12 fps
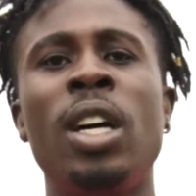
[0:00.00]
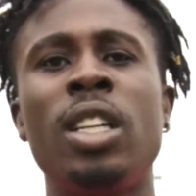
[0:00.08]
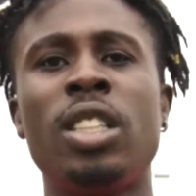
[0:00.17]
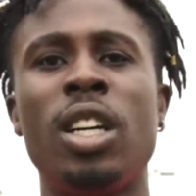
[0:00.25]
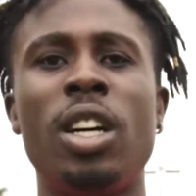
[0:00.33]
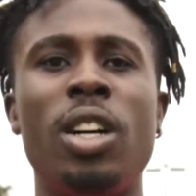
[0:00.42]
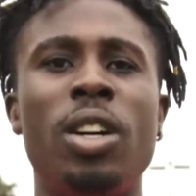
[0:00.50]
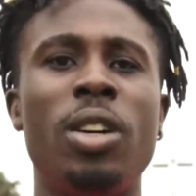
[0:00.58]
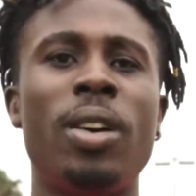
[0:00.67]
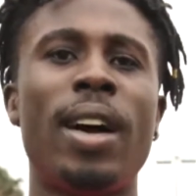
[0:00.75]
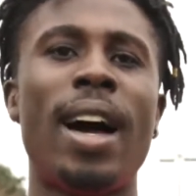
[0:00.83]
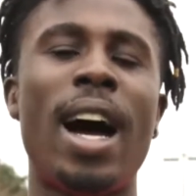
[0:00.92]

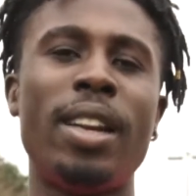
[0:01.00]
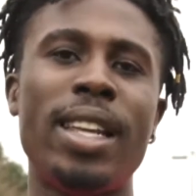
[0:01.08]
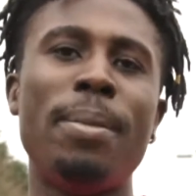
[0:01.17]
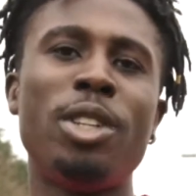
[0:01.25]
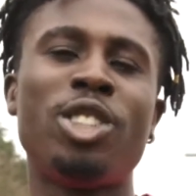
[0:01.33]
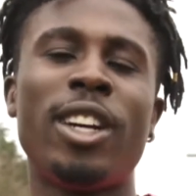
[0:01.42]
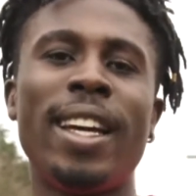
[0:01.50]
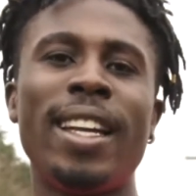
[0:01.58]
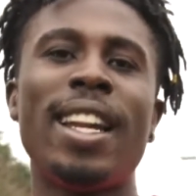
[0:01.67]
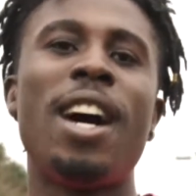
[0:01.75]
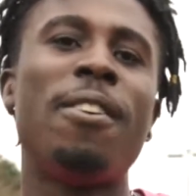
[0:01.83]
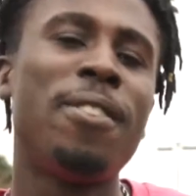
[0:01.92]
So I'll demonstrate it
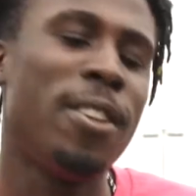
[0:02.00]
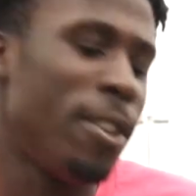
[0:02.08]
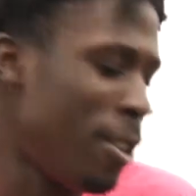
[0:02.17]
now for you.